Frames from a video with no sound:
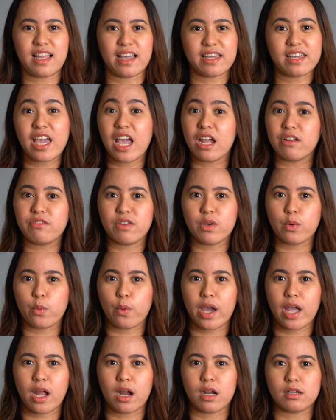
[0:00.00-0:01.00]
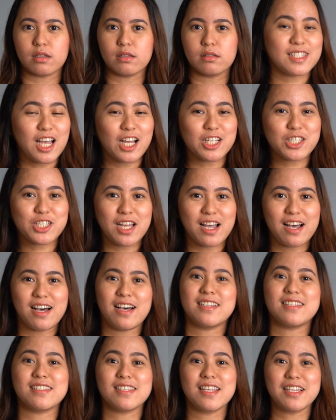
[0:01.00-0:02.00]
like everywhere, such
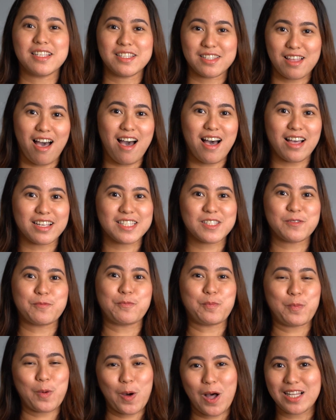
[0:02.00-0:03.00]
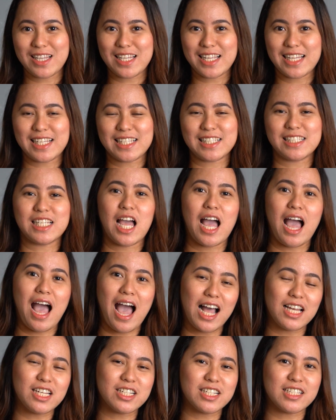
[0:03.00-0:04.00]
as dust, pollen,
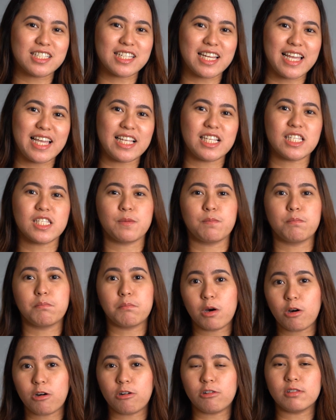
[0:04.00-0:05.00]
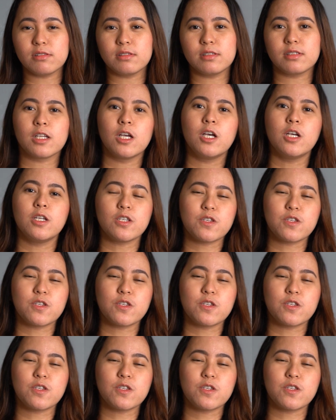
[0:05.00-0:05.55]
allergens, molds,